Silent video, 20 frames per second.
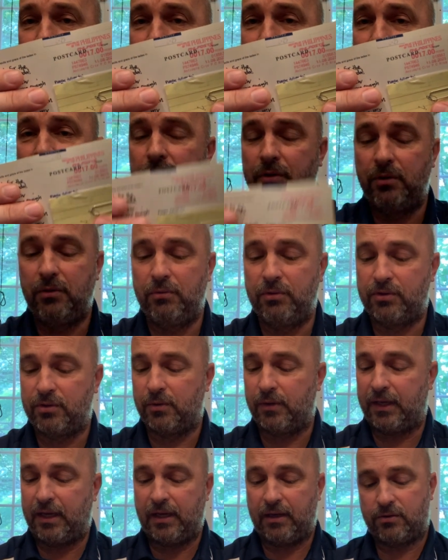to show you, so
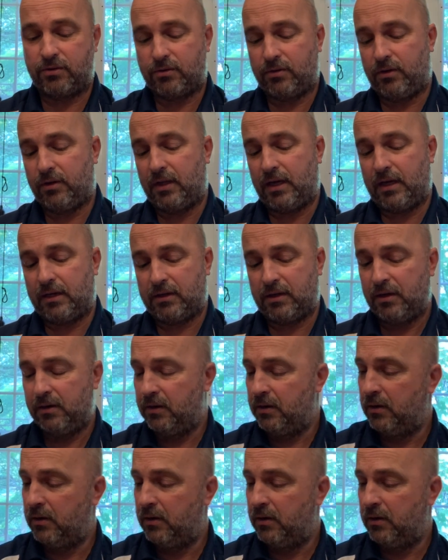I can't show you that.